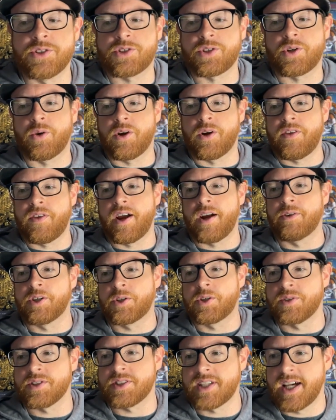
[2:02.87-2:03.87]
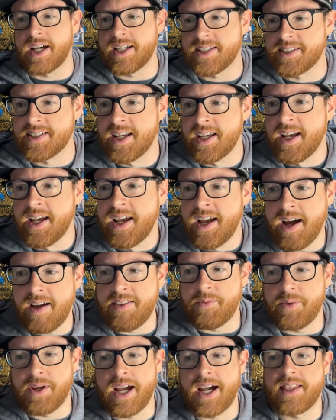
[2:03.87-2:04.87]
score there, which was nice. And
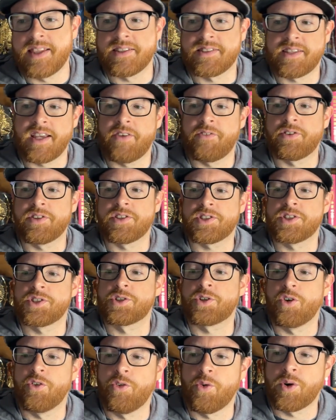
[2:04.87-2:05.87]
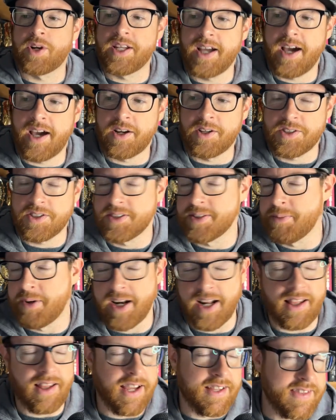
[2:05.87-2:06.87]
then we had the San Francisco 49ers on the
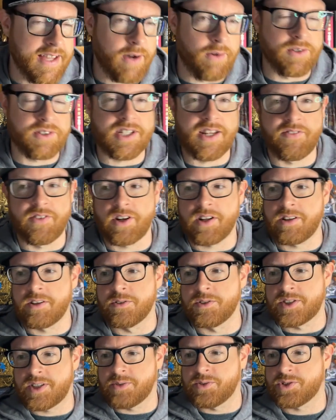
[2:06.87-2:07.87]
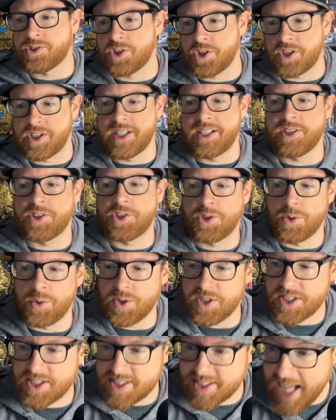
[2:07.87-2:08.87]
money line. That was never close. It was
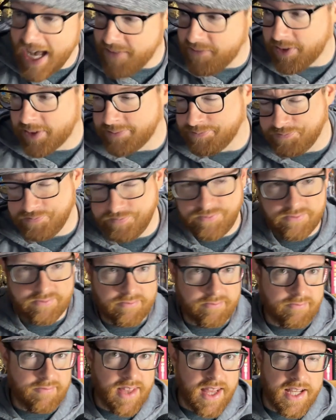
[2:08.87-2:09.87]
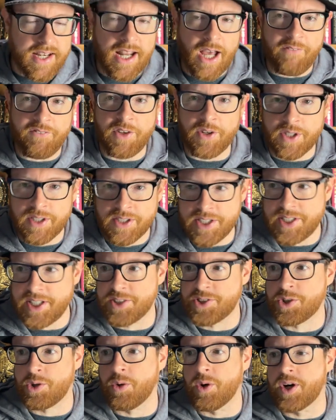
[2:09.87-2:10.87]
30-7. Now, if you're in the
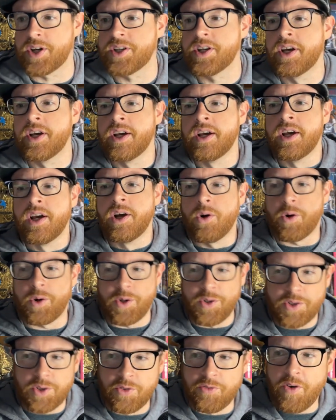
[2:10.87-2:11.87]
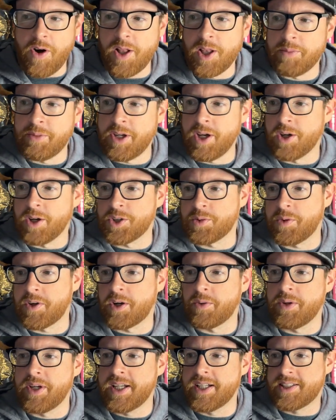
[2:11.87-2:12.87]
Discord or you do follow me on
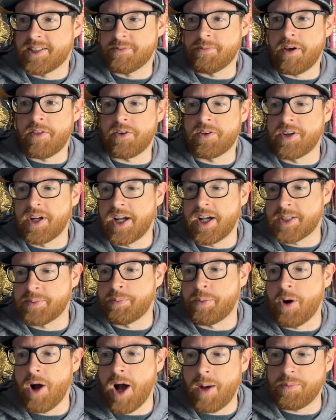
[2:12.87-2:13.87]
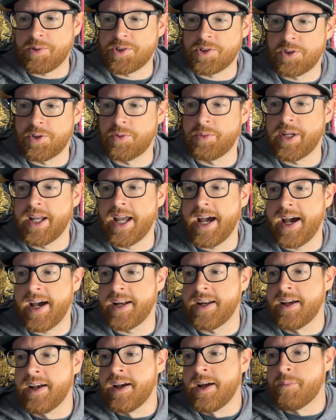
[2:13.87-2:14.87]
Twitter, we hit some other nice props too. We
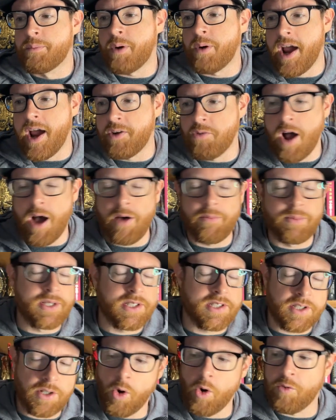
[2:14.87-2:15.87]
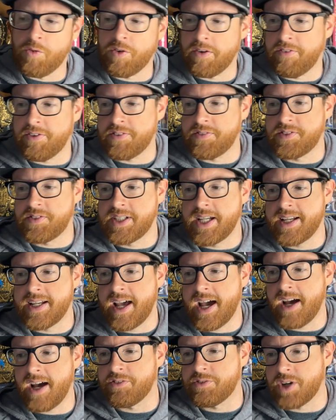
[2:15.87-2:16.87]
had Brian Robinson over
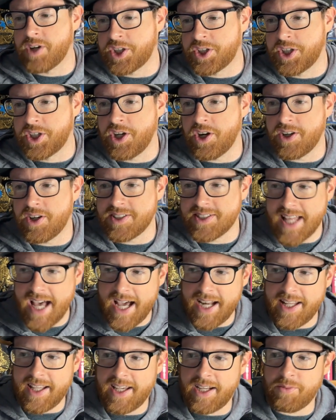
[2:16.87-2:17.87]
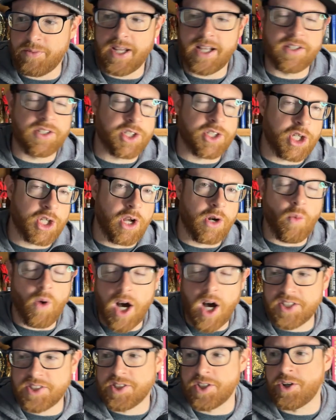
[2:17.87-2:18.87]
58.5 rushing yards. That hit. We had Deshaun
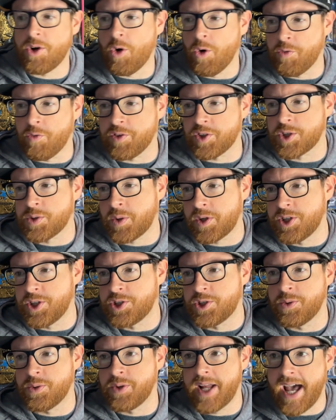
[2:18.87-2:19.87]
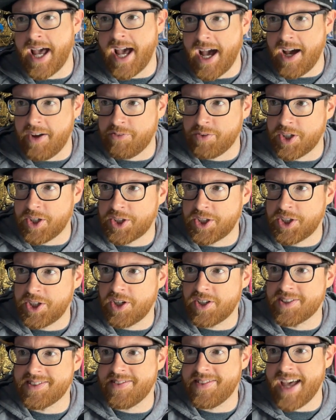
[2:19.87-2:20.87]
Watson over 22.5 rushing
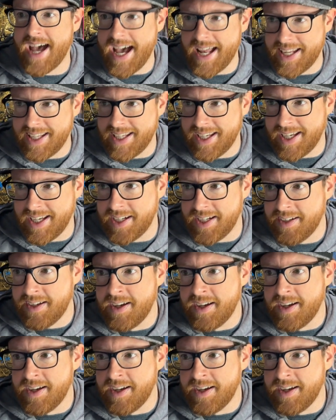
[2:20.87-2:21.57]
yards. That hit.